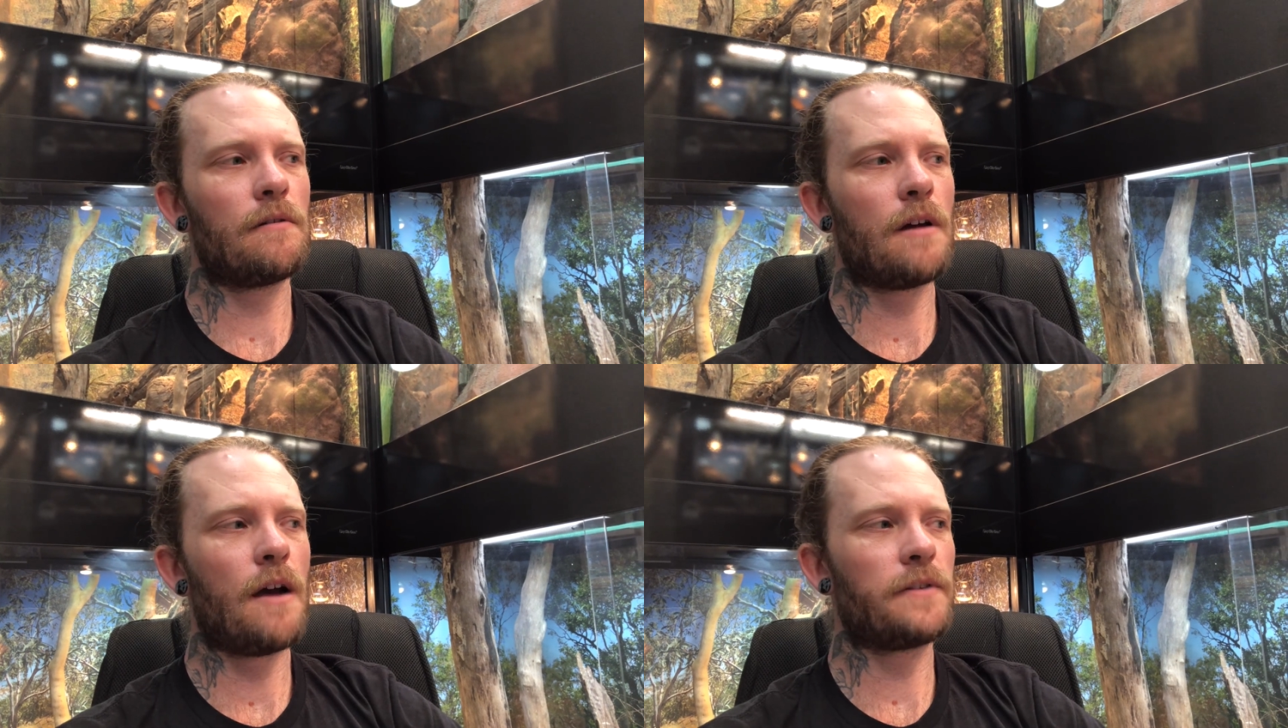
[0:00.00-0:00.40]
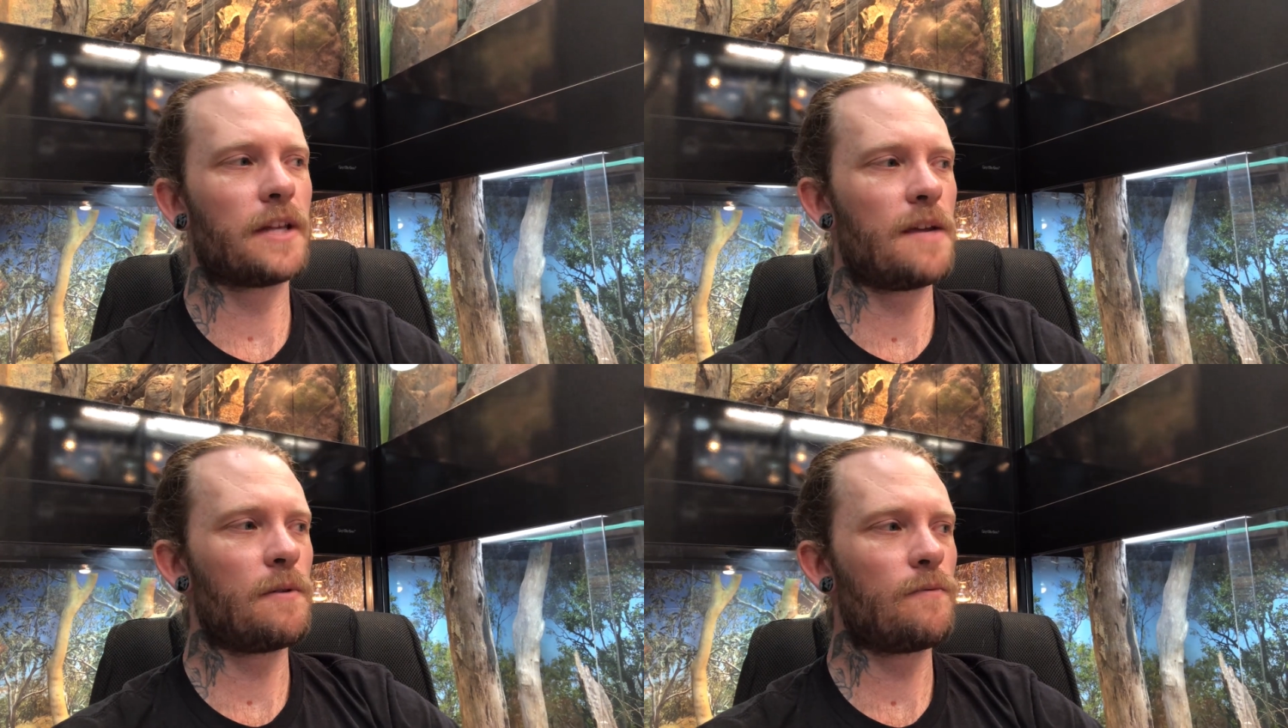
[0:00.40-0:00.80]
after
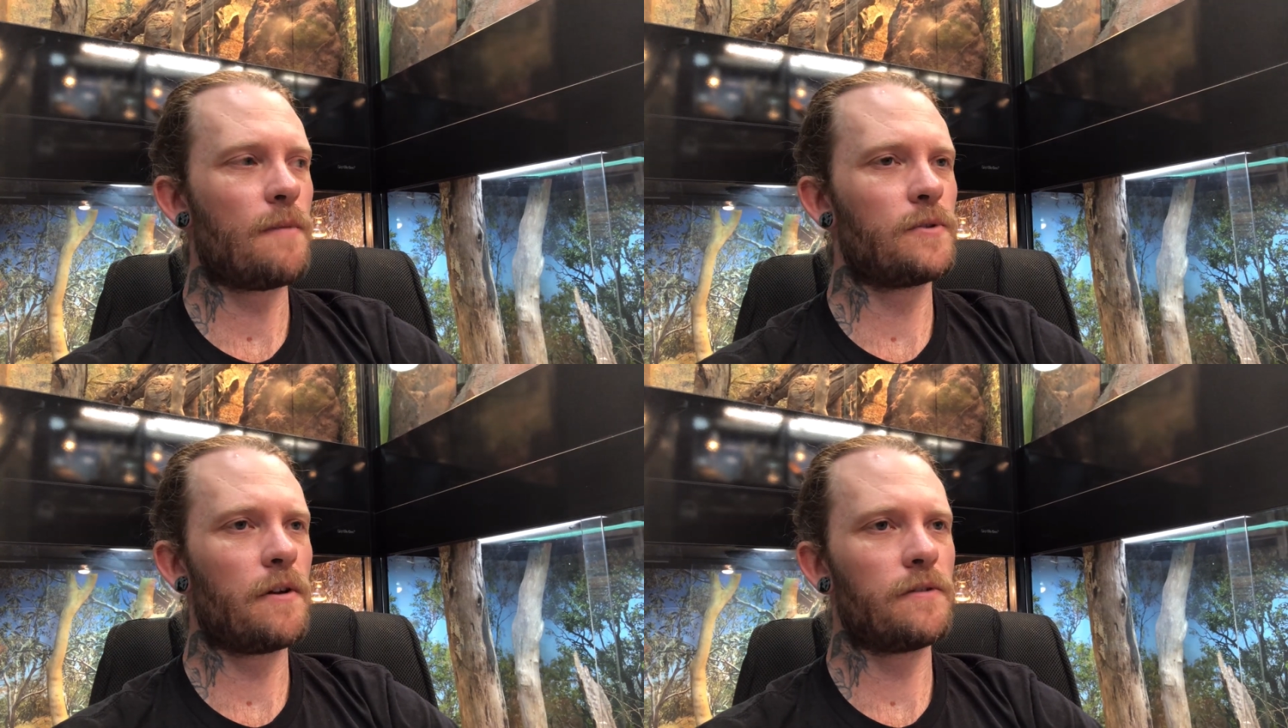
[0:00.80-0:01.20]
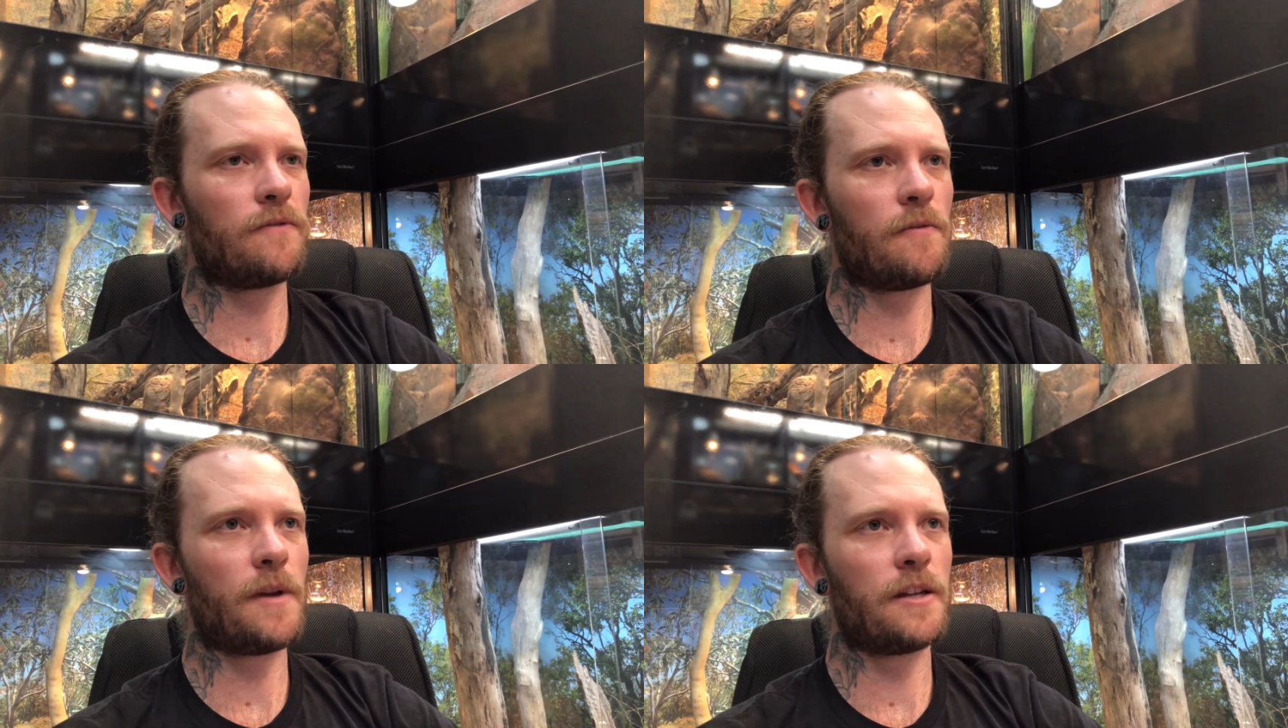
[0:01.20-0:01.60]
keeping reptiles
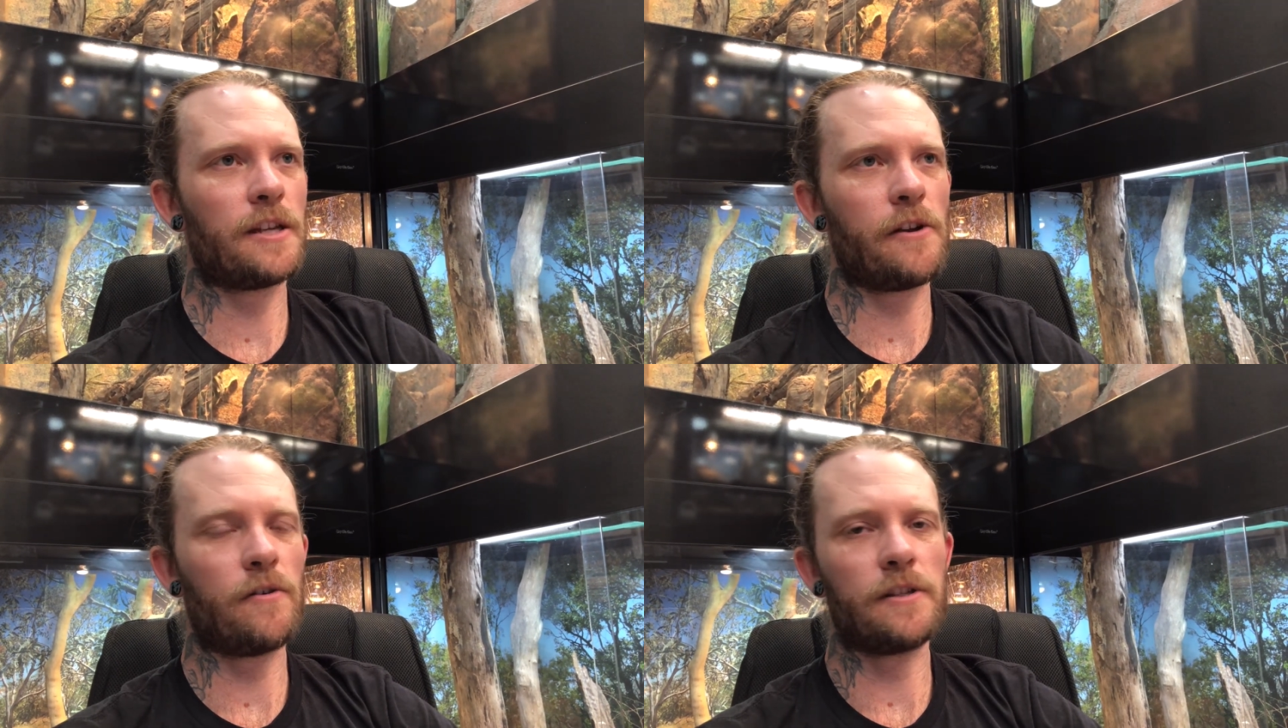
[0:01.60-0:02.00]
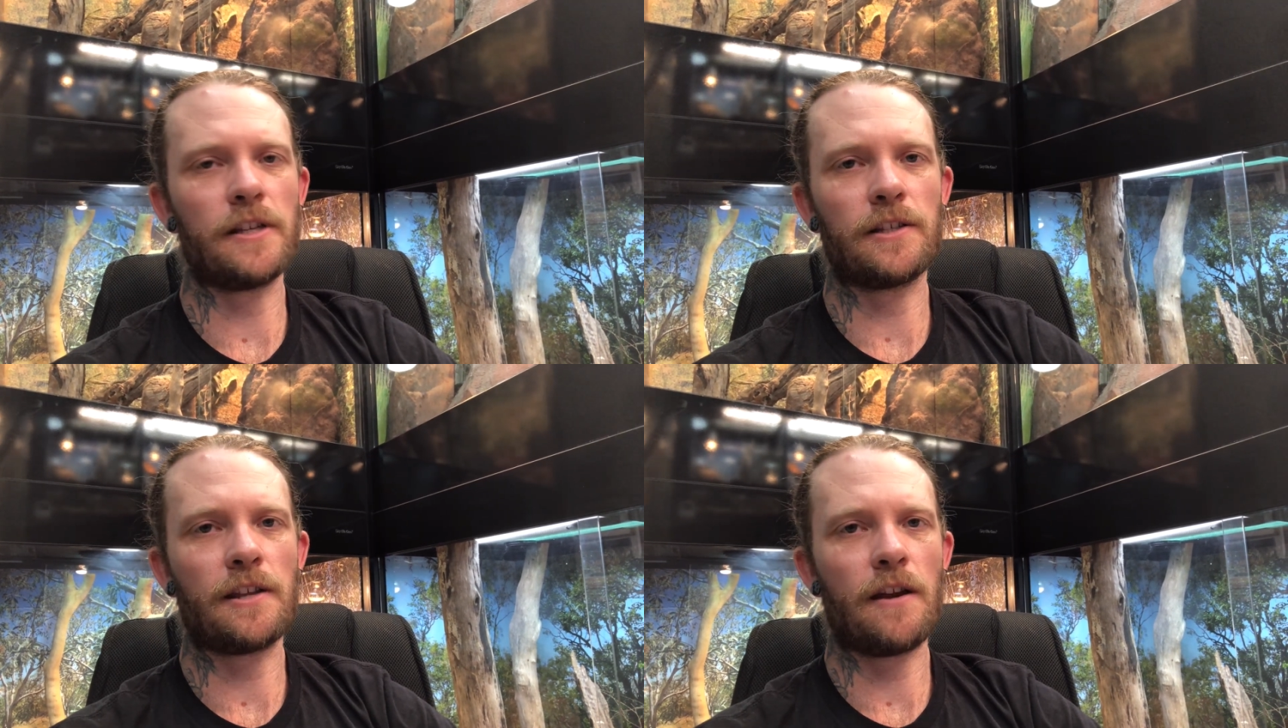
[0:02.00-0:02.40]
for about 10 odd
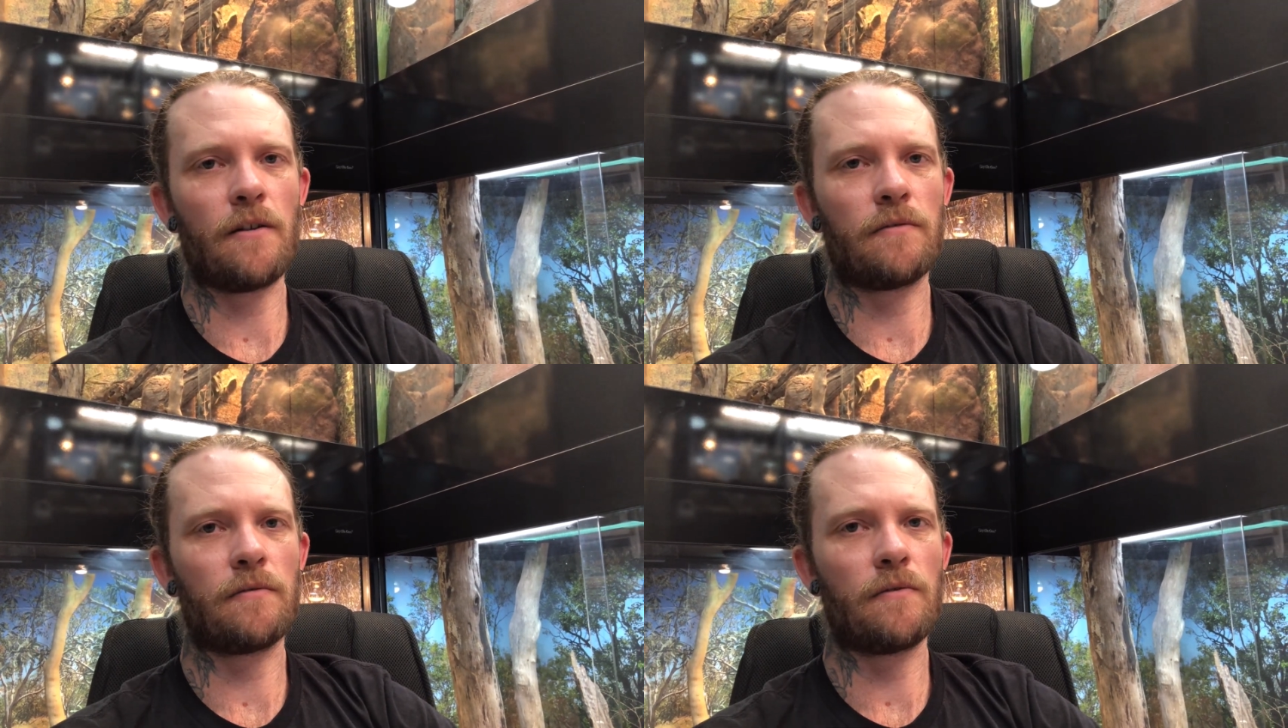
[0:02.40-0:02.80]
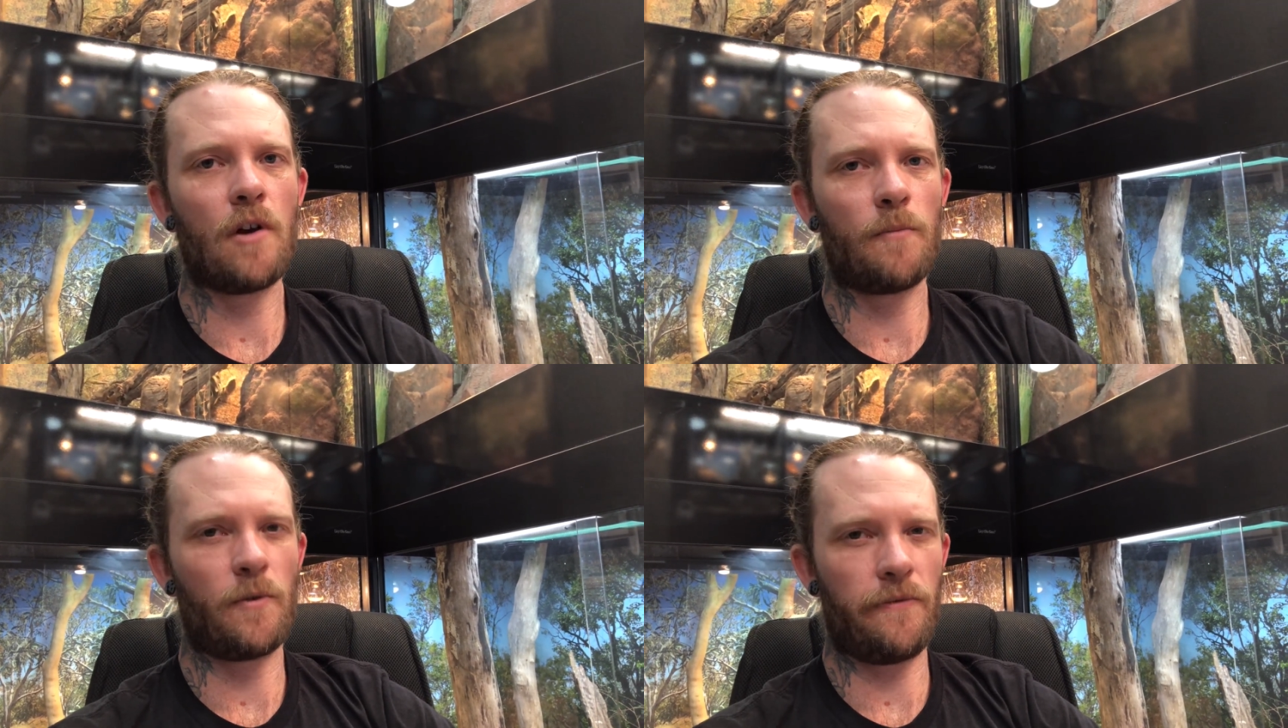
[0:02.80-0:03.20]
years now,
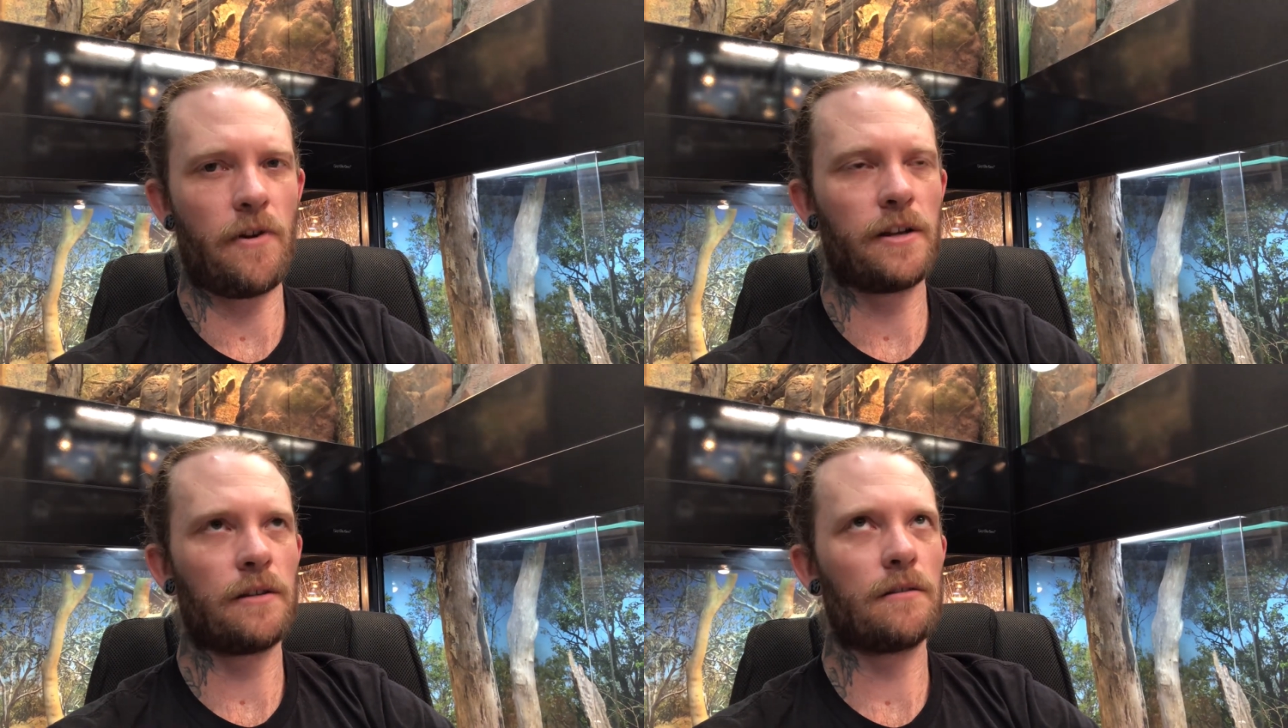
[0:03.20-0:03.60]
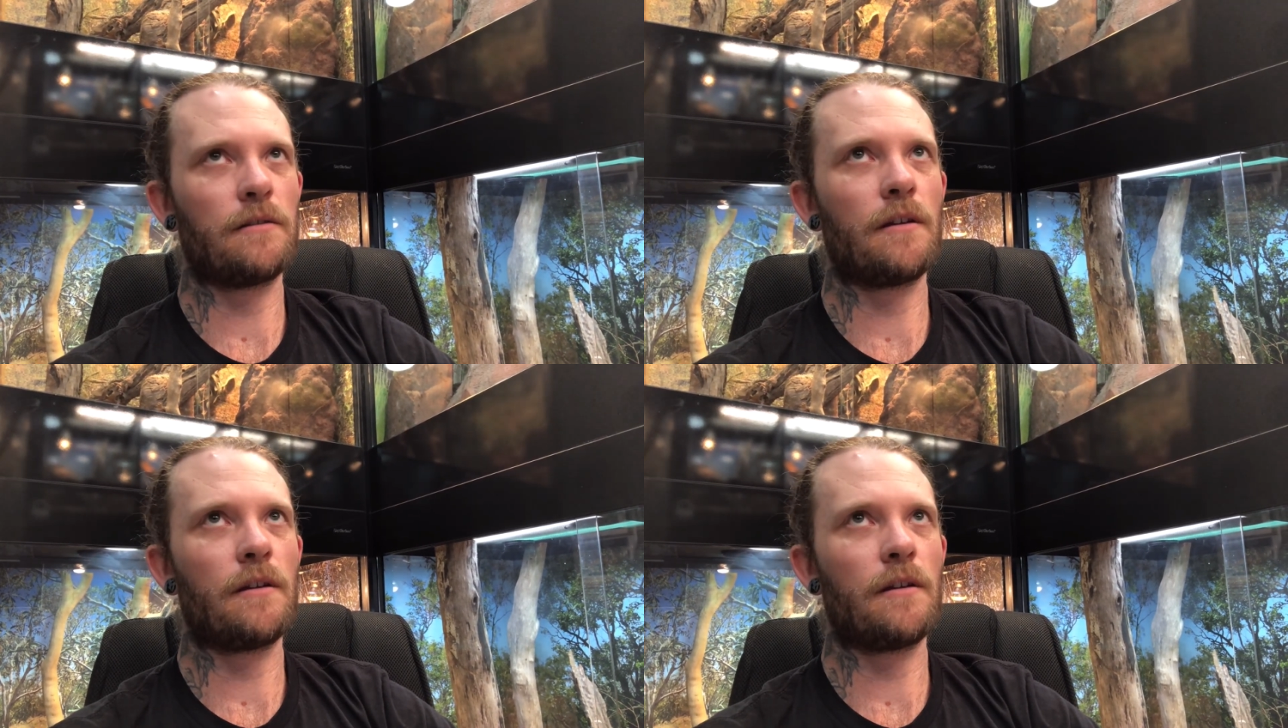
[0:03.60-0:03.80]
I'm refining it.